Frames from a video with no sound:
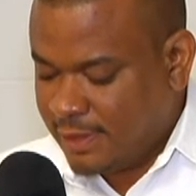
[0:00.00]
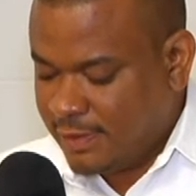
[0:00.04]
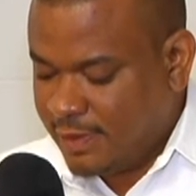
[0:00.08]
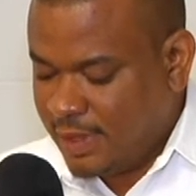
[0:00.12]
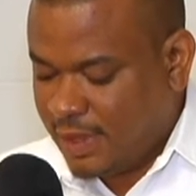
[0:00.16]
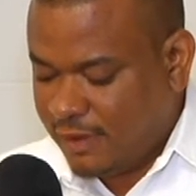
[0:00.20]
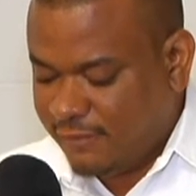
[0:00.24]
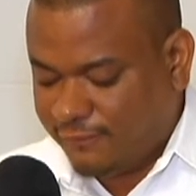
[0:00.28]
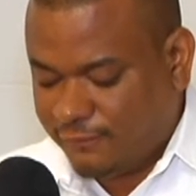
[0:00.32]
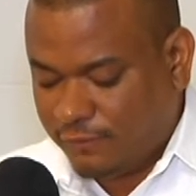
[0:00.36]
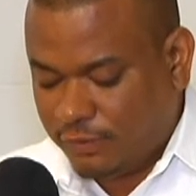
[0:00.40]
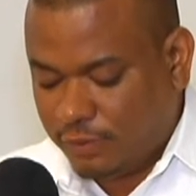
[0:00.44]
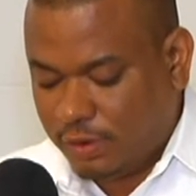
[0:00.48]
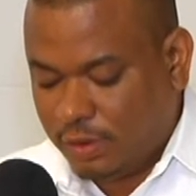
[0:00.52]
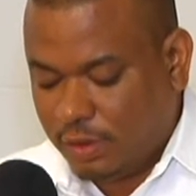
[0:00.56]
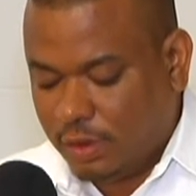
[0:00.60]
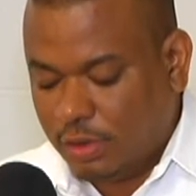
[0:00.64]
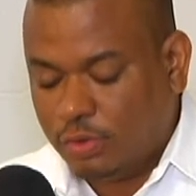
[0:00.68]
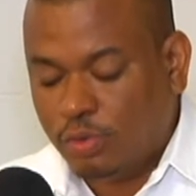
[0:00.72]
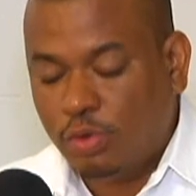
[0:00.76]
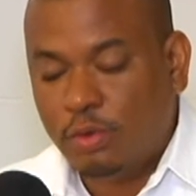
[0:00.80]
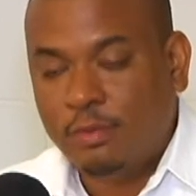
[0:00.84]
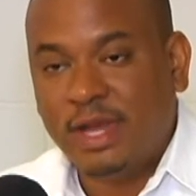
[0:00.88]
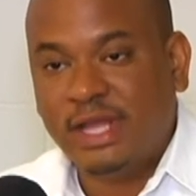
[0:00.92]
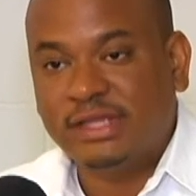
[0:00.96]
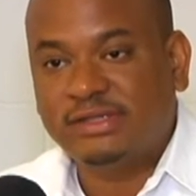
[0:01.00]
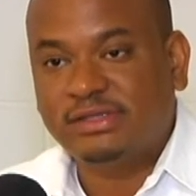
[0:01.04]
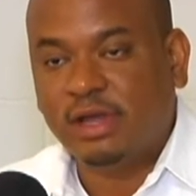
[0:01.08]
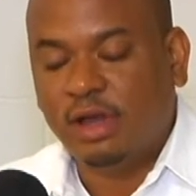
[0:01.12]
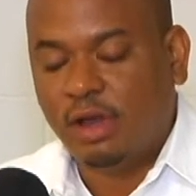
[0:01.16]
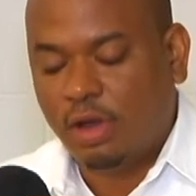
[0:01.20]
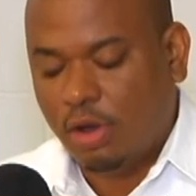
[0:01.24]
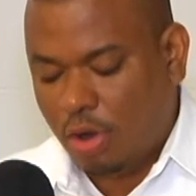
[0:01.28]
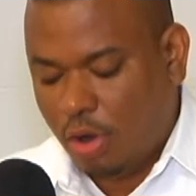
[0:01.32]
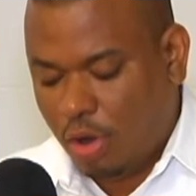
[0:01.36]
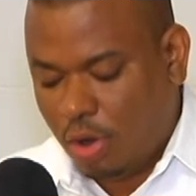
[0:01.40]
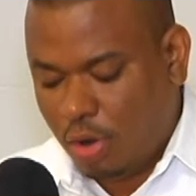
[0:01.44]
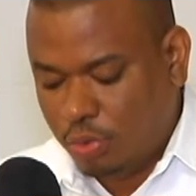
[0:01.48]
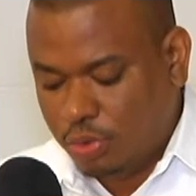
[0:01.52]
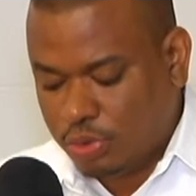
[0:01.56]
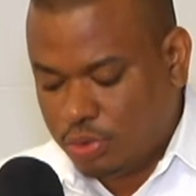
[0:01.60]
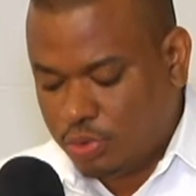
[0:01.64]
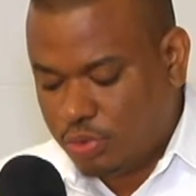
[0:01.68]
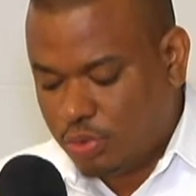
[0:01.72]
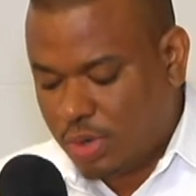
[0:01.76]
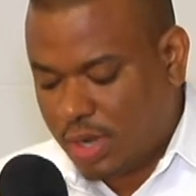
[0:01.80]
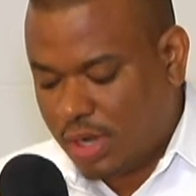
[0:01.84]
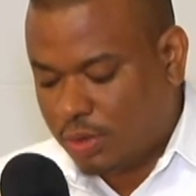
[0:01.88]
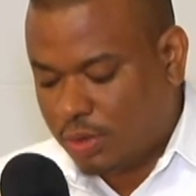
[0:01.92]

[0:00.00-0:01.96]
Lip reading: Therefore, no matter how you